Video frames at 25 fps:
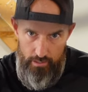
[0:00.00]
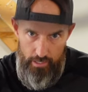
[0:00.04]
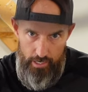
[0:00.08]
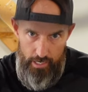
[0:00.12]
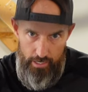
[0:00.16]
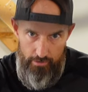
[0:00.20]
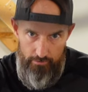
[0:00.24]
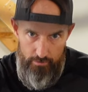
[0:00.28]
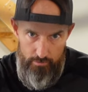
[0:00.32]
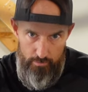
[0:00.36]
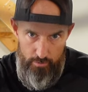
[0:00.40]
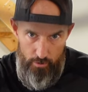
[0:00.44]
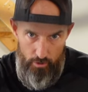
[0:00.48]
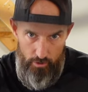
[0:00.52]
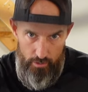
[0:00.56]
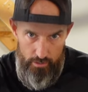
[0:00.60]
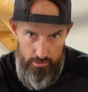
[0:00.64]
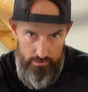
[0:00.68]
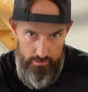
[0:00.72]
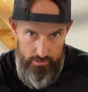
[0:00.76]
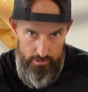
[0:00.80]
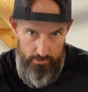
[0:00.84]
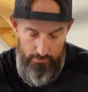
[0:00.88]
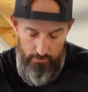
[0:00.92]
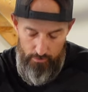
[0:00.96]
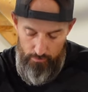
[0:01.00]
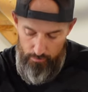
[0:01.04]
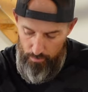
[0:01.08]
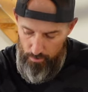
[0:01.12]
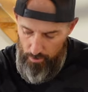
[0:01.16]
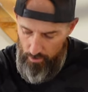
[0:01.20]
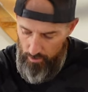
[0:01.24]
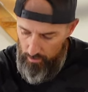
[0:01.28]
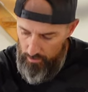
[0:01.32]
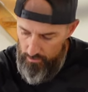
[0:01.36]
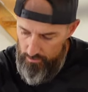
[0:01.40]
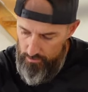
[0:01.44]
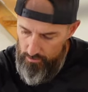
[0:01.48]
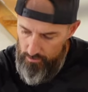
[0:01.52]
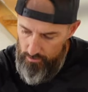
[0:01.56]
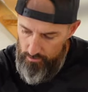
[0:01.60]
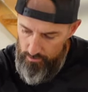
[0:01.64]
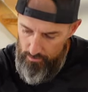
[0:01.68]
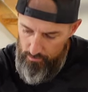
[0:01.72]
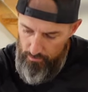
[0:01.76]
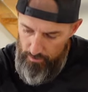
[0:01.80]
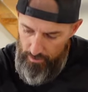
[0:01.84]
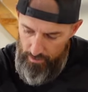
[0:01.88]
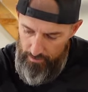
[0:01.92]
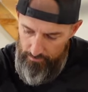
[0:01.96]
every boat has different plugs. So
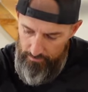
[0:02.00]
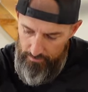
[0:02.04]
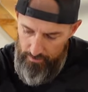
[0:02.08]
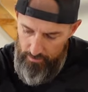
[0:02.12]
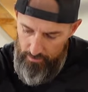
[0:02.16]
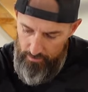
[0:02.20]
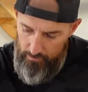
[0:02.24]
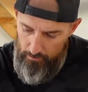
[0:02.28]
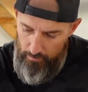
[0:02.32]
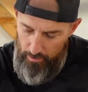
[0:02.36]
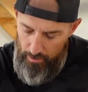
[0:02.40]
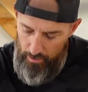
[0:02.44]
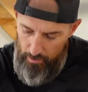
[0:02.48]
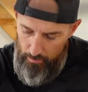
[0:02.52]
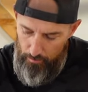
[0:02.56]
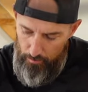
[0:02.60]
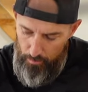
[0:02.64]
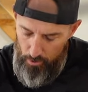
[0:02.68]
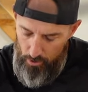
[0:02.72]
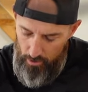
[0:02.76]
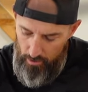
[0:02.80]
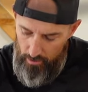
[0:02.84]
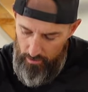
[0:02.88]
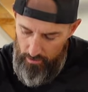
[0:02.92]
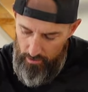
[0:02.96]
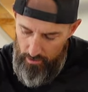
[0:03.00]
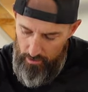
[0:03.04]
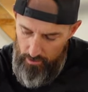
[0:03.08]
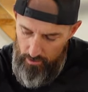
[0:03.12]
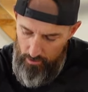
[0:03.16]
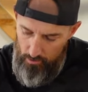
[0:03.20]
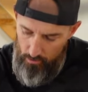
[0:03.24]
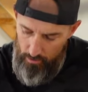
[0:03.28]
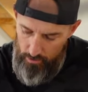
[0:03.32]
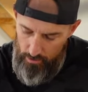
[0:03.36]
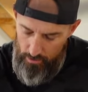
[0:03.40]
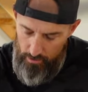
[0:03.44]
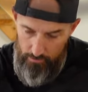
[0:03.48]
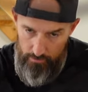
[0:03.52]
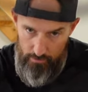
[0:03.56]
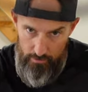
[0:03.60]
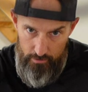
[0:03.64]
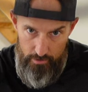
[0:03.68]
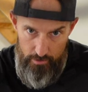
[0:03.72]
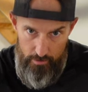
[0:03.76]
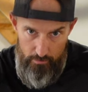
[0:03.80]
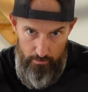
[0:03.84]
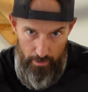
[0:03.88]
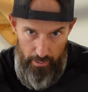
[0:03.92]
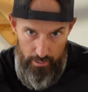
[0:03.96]
you may have to buy a plug, whatever,
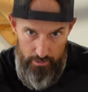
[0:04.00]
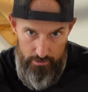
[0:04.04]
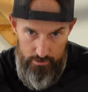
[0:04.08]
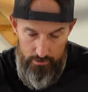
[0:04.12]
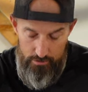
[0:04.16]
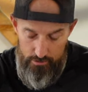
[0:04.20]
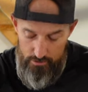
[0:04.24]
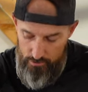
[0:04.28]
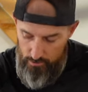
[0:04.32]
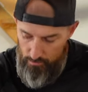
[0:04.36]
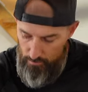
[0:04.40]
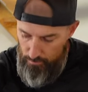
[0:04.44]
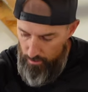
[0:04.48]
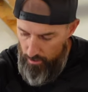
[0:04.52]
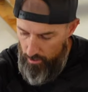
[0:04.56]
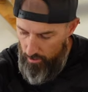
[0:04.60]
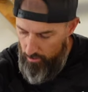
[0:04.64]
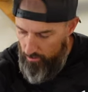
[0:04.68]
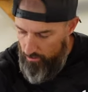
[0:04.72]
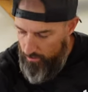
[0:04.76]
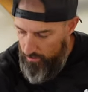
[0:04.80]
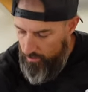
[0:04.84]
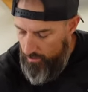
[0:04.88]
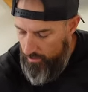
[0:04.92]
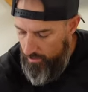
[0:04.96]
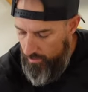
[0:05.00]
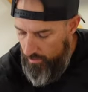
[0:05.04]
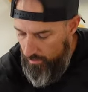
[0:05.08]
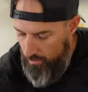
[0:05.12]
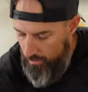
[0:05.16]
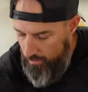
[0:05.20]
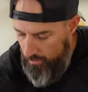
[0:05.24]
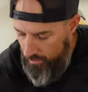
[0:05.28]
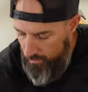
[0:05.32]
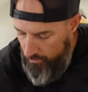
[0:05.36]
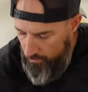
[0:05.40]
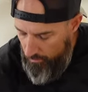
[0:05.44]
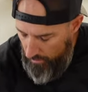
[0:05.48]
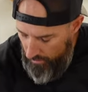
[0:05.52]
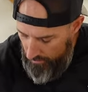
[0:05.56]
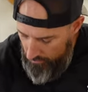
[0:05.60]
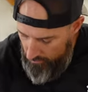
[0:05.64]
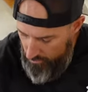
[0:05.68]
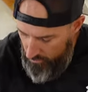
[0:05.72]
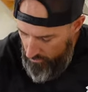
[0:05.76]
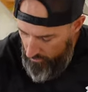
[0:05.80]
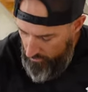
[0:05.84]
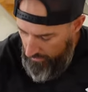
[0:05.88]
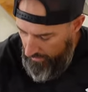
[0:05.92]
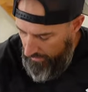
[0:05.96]
that matches your boat. But I
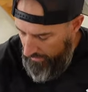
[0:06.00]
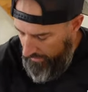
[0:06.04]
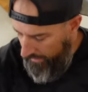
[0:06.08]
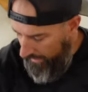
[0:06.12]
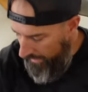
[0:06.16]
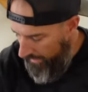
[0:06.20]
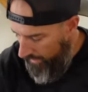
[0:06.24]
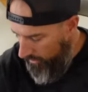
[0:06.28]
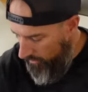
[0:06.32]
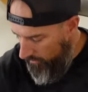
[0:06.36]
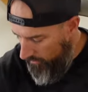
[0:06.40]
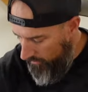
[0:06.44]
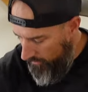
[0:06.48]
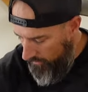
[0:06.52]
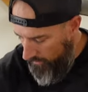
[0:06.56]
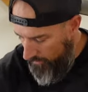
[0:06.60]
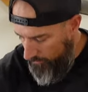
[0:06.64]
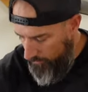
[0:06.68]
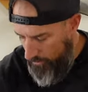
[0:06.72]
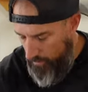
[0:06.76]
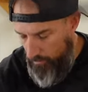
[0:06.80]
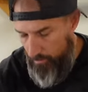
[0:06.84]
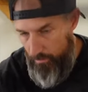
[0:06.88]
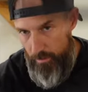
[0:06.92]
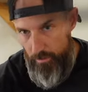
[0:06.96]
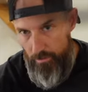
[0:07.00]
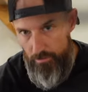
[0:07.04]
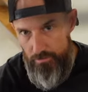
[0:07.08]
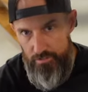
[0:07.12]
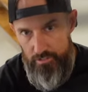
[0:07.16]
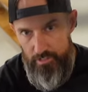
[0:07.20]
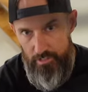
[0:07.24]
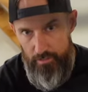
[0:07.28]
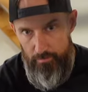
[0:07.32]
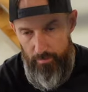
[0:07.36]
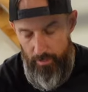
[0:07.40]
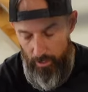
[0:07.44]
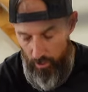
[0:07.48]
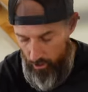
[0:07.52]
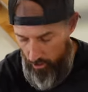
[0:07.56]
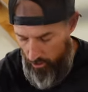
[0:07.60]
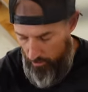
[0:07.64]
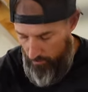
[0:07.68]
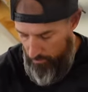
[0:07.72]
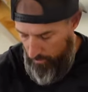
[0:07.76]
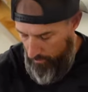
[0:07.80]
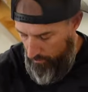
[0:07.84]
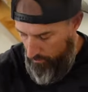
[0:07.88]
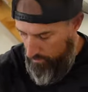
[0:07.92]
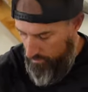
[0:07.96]
took that out and I'm going to be able to stick my
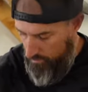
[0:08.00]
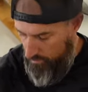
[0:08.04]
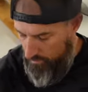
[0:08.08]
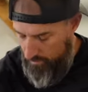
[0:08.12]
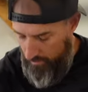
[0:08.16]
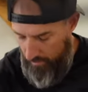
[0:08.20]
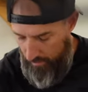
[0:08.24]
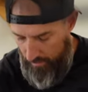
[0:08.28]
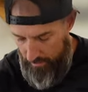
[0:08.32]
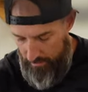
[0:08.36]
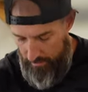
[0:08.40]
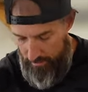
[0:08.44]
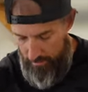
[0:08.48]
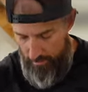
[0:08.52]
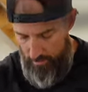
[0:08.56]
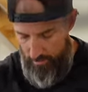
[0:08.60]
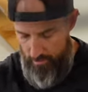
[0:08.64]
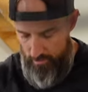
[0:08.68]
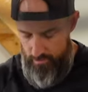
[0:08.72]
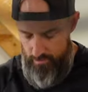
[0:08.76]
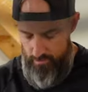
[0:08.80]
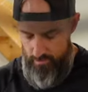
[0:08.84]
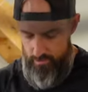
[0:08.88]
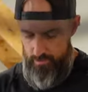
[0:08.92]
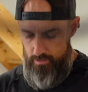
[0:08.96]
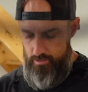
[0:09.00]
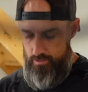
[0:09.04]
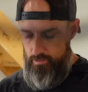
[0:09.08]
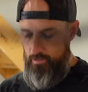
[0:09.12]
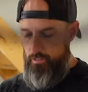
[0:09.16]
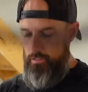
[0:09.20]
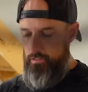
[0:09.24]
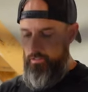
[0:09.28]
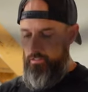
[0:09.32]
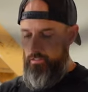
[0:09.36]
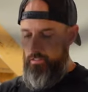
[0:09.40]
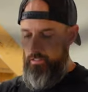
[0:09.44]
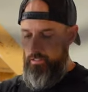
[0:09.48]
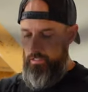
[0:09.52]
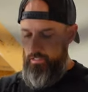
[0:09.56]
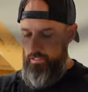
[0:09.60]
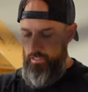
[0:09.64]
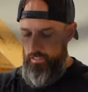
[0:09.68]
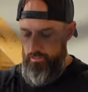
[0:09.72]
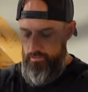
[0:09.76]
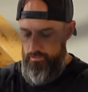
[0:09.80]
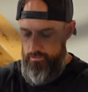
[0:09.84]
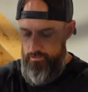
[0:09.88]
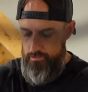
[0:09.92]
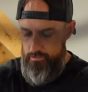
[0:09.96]
arm up inside there,
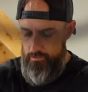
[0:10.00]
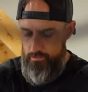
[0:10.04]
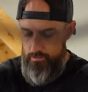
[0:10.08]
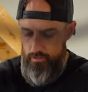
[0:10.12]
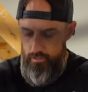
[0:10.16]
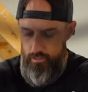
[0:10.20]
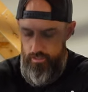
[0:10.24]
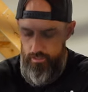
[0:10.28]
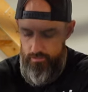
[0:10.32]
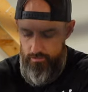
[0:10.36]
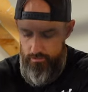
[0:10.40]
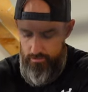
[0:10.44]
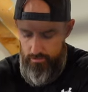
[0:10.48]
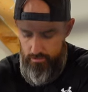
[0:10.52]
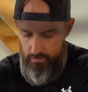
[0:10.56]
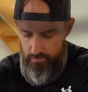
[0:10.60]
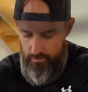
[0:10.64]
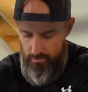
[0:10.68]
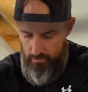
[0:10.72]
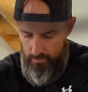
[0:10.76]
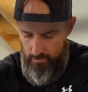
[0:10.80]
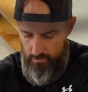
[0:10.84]
connect these nuts.